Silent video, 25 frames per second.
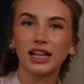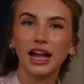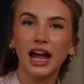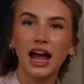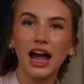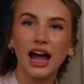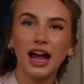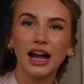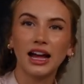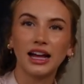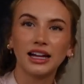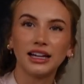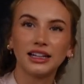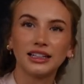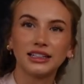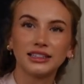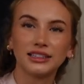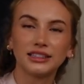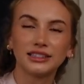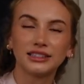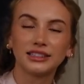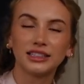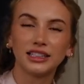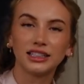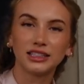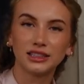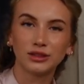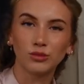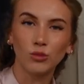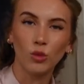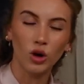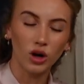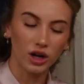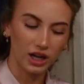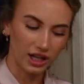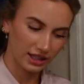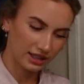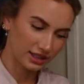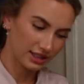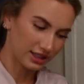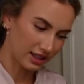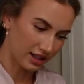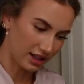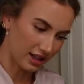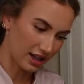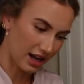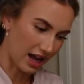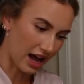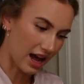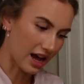that this morning
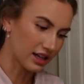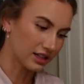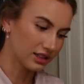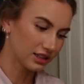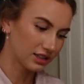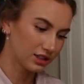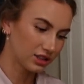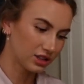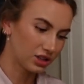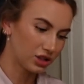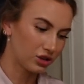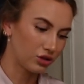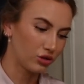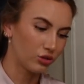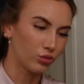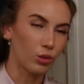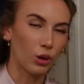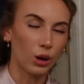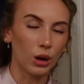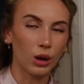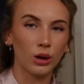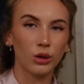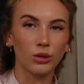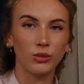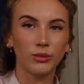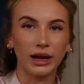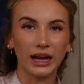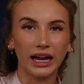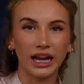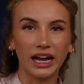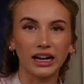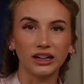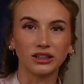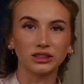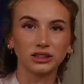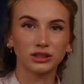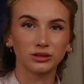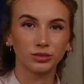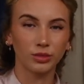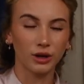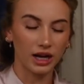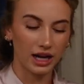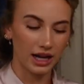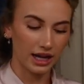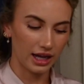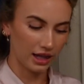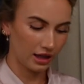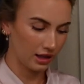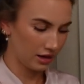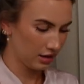Dylan asked to borrow my
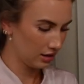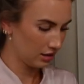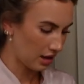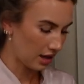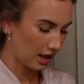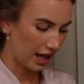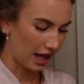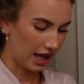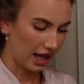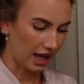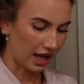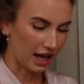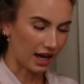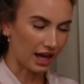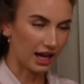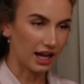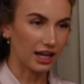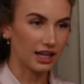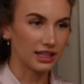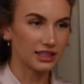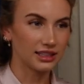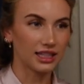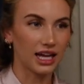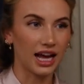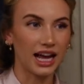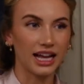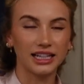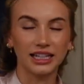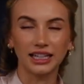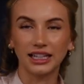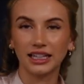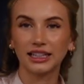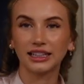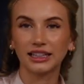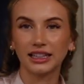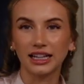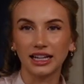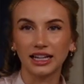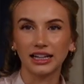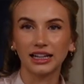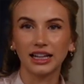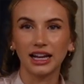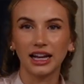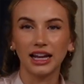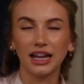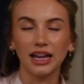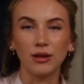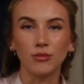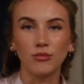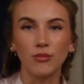hairspray and I didn't think
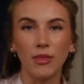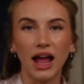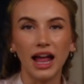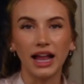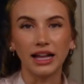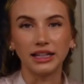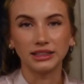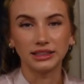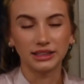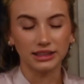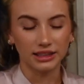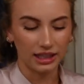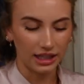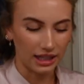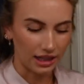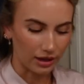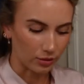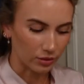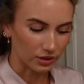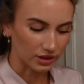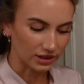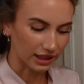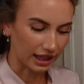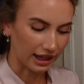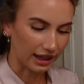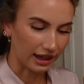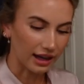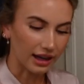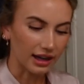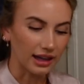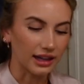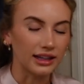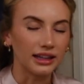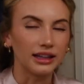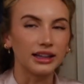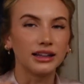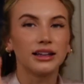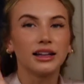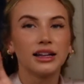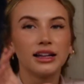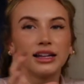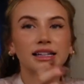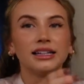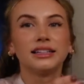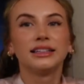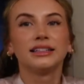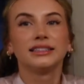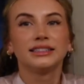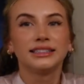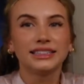that he meant he was like gonna
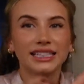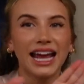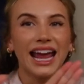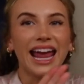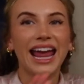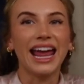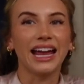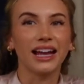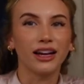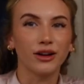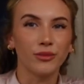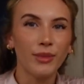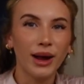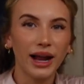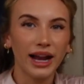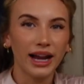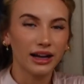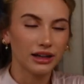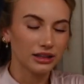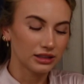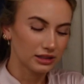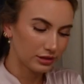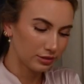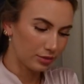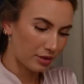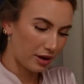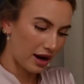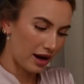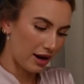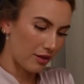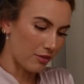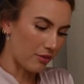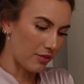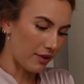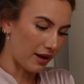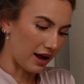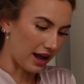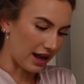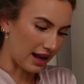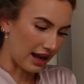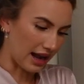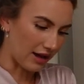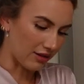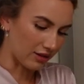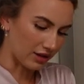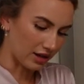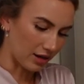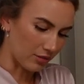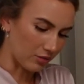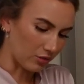take my hairspray, but
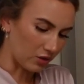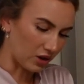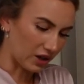now that I'm